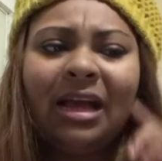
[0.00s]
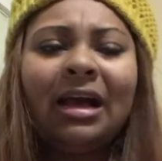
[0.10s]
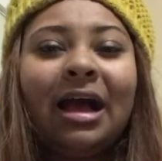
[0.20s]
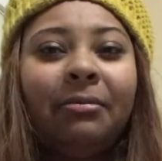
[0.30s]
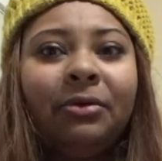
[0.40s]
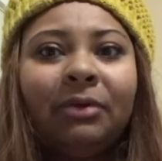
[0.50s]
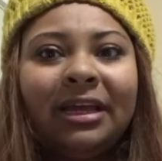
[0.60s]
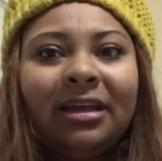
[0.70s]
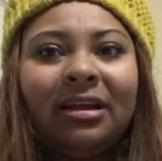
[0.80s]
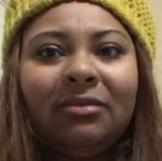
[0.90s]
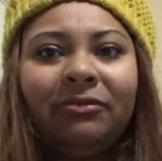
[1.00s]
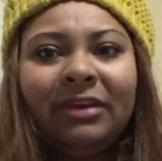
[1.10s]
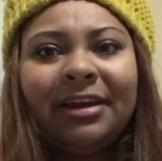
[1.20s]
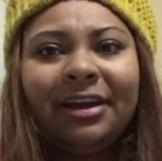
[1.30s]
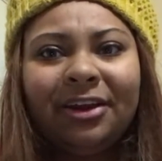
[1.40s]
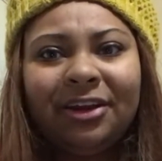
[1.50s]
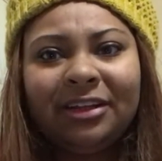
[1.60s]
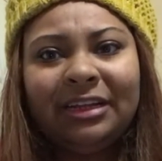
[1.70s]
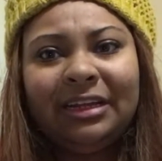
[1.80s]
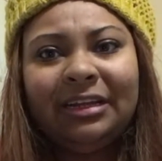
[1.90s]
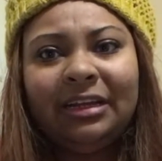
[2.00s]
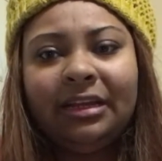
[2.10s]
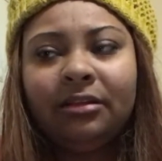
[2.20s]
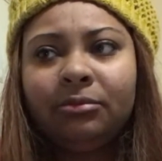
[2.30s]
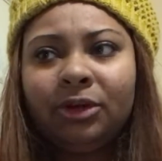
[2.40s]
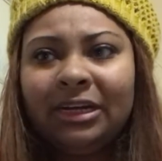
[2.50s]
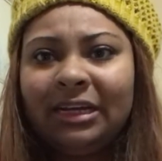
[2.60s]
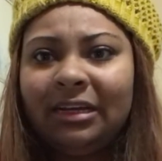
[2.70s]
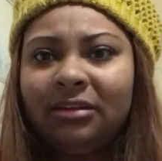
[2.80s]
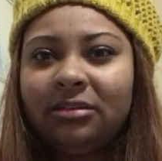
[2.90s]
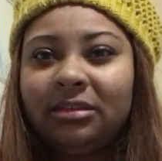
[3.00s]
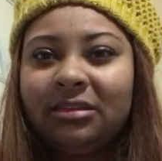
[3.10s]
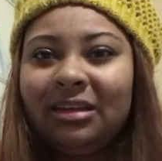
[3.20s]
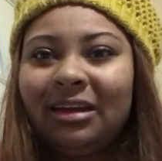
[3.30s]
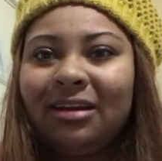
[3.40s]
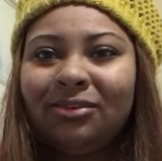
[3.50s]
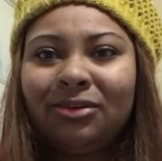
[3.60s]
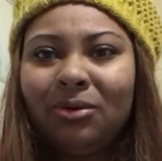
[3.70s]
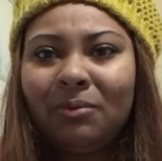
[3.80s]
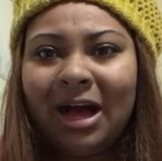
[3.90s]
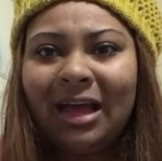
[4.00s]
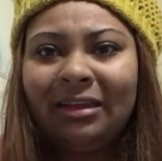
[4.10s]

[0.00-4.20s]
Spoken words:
I've been waking up very early in the mornings, and I don't know why.